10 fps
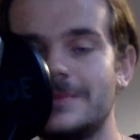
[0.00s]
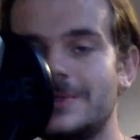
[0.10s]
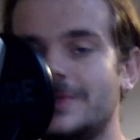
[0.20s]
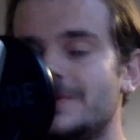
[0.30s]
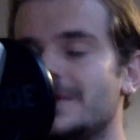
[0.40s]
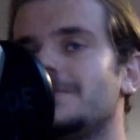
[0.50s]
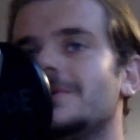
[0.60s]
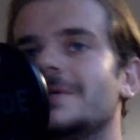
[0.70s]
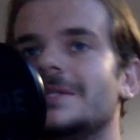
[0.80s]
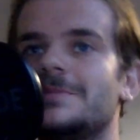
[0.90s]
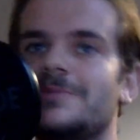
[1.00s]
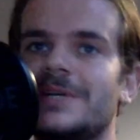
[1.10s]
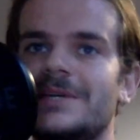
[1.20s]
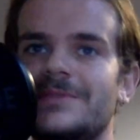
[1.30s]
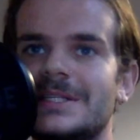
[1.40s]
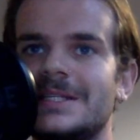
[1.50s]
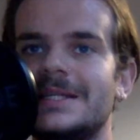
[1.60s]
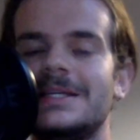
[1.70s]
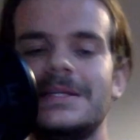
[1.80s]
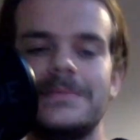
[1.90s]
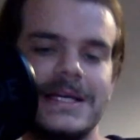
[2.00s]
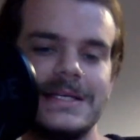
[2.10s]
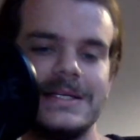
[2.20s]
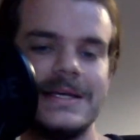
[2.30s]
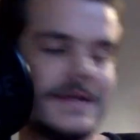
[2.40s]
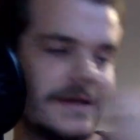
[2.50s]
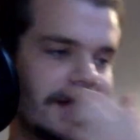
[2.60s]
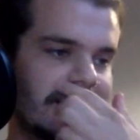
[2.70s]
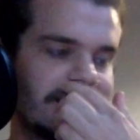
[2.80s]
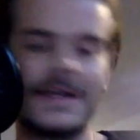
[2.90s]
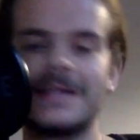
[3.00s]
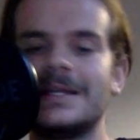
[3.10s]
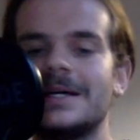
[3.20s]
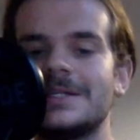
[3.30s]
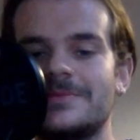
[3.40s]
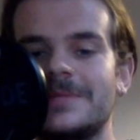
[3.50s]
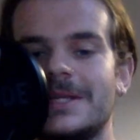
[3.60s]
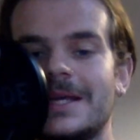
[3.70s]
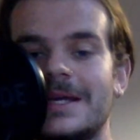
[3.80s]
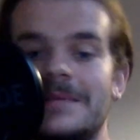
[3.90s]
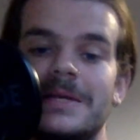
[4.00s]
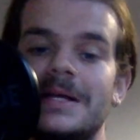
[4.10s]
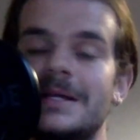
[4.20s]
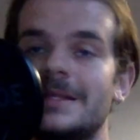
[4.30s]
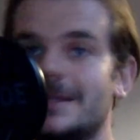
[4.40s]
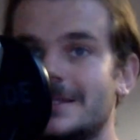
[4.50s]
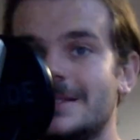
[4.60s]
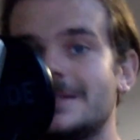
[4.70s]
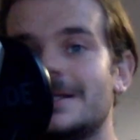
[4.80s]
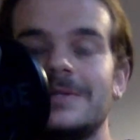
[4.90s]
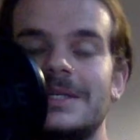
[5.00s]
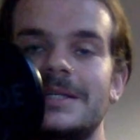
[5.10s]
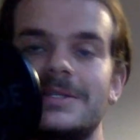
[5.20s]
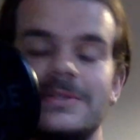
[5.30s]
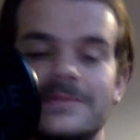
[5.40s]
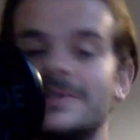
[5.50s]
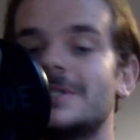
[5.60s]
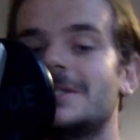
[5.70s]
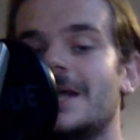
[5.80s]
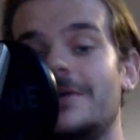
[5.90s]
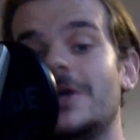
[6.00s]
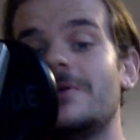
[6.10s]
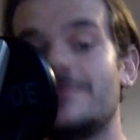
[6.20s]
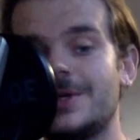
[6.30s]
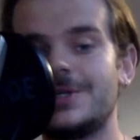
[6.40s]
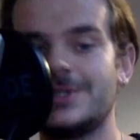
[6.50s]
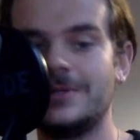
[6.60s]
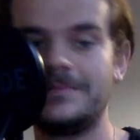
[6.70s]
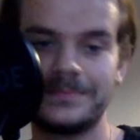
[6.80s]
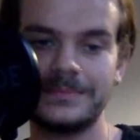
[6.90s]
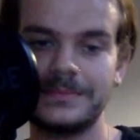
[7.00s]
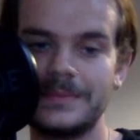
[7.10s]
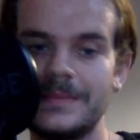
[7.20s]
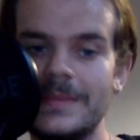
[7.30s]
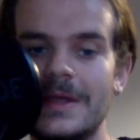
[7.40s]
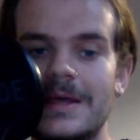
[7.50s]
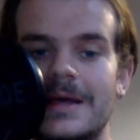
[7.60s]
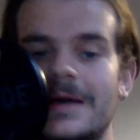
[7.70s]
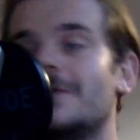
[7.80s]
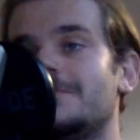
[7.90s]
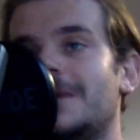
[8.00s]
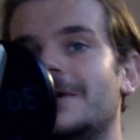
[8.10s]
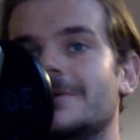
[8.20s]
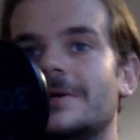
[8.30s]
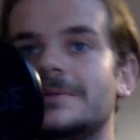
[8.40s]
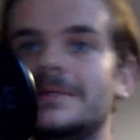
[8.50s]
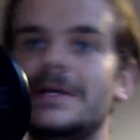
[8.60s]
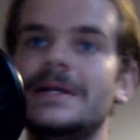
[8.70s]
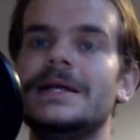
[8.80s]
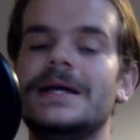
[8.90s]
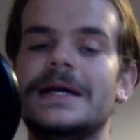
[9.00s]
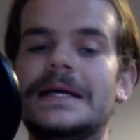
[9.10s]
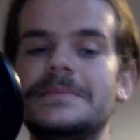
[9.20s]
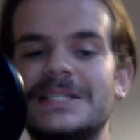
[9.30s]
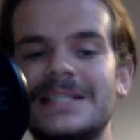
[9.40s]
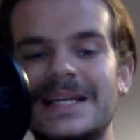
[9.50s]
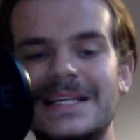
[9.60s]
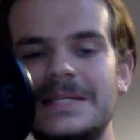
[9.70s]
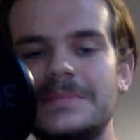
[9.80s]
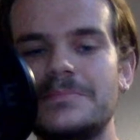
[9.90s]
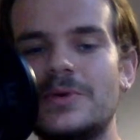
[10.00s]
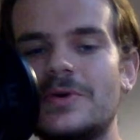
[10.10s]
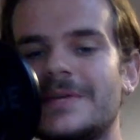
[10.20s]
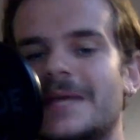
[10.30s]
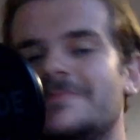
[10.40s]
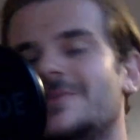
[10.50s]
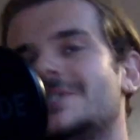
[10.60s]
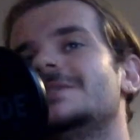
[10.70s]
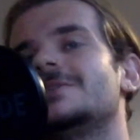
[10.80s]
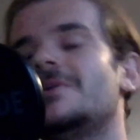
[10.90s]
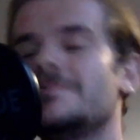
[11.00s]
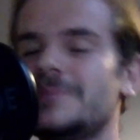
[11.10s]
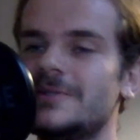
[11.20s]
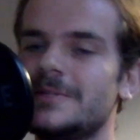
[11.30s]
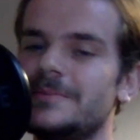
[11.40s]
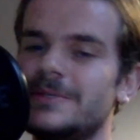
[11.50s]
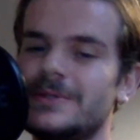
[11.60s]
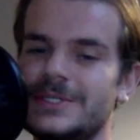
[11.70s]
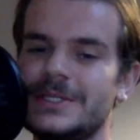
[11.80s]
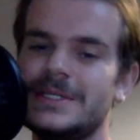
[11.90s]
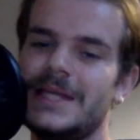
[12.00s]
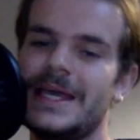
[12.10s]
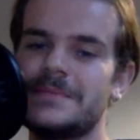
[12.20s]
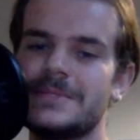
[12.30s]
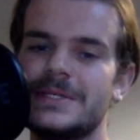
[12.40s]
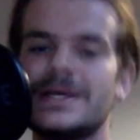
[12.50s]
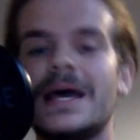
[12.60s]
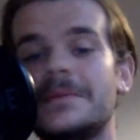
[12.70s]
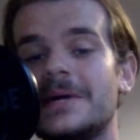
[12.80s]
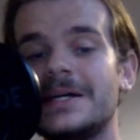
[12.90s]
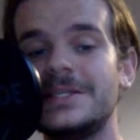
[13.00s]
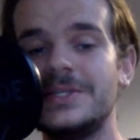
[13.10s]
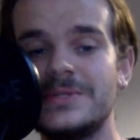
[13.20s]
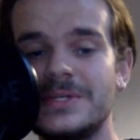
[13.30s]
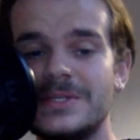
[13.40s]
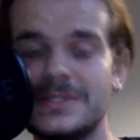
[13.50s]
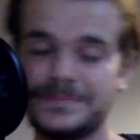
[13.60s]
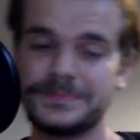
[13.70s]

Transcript: NUGEN plugins previously, you may recognize from the name that this is now the sort of stereo version of Paragon. Slightly more of an emphasis on music production aimed at MI users.